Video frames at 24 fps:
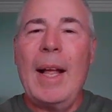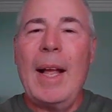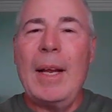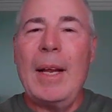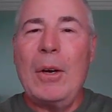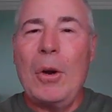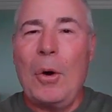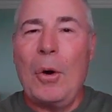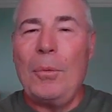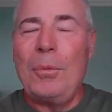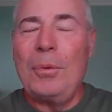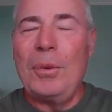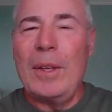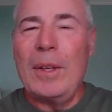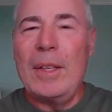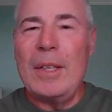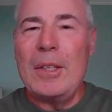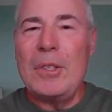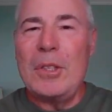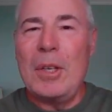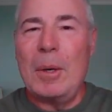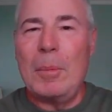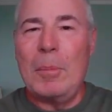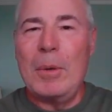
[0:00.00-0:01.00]
and hopefully
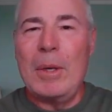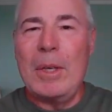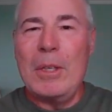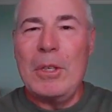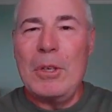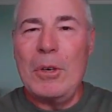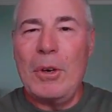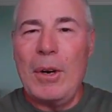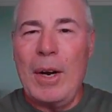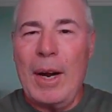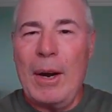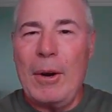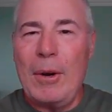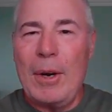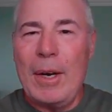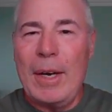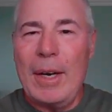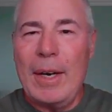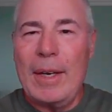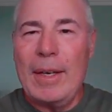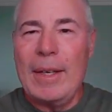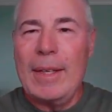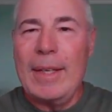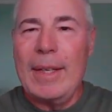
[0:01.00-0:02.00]
there's someone in your
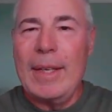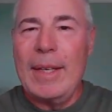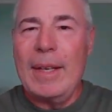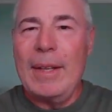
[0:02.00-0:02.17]
area